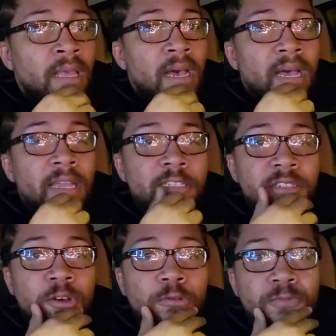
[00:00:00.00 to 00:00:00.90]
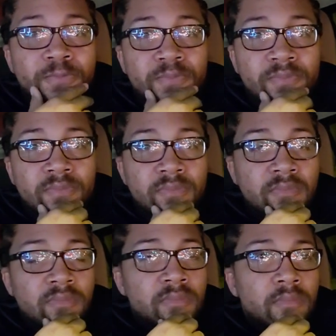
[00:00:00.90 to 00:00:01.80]
Alright, so,
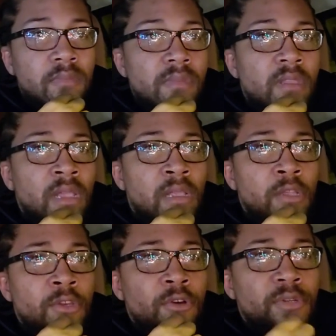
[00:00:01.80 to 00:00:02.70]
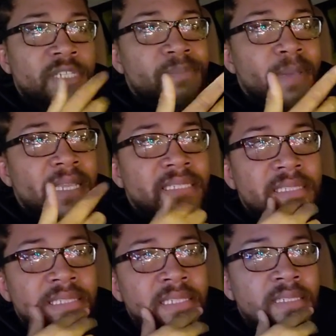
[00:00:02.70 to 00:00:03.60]
this
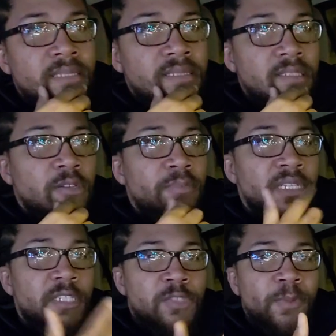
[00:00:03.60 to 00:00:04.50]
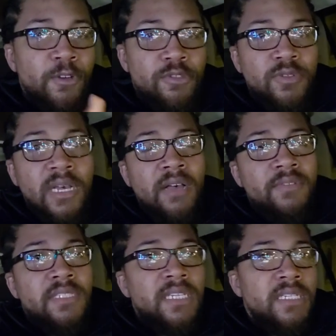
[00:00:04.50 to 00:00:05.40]
basically is going to be a spiritual
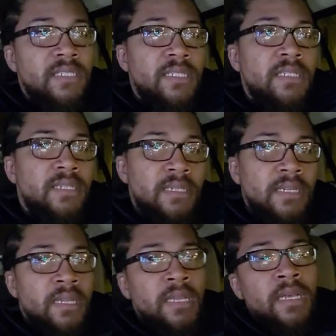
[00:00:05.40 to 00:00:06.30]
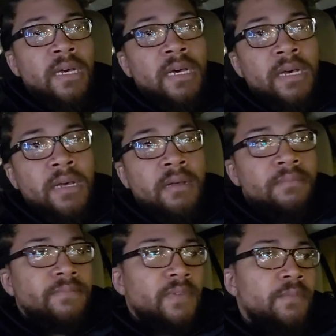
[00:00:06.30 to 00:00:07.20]
conversation. I'm
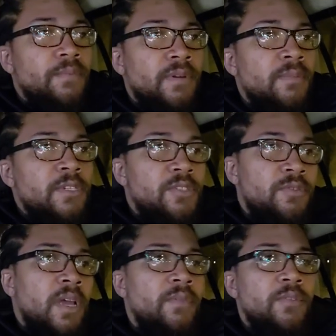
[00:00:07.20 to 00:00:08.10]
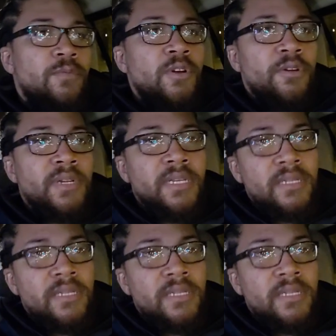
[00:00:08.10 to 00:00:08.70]
pretty much driving to work.